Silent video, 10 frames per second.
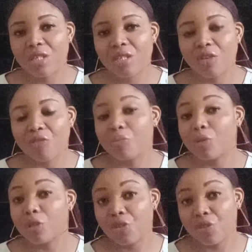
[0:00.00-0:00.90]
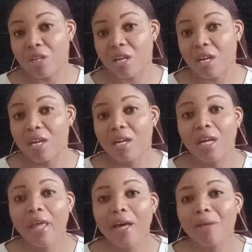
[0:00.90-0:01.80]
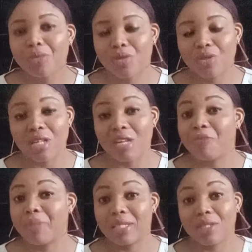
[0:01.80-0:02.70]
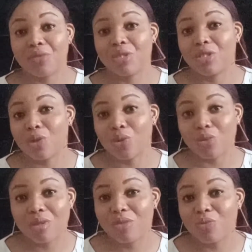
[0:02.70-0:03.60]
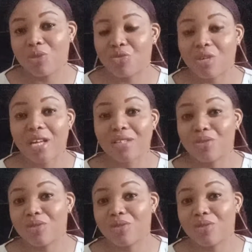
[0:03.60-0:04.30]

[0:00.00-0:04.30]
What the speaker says: of blood sugar helps to give better results with regards to